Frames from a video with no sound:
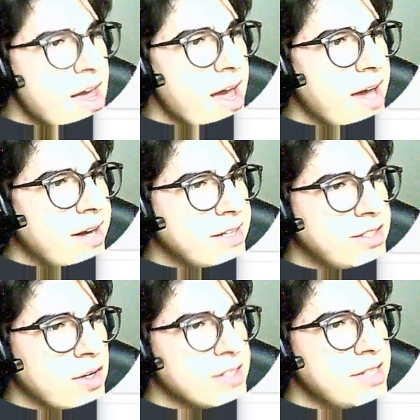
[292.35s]
And as
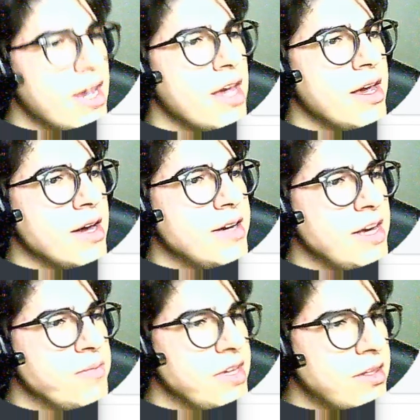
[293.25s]
you can see, I
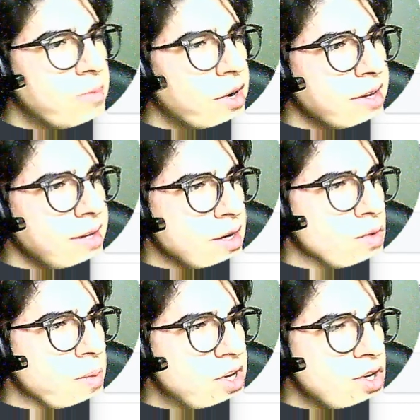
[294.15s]
named it Marketing
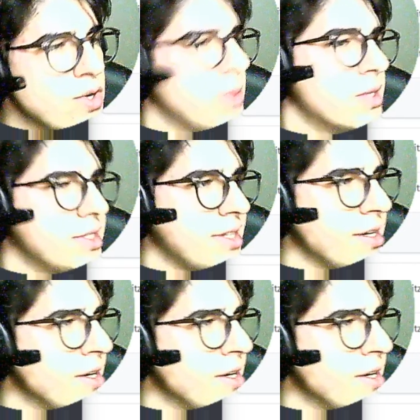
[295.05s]
Automation Users.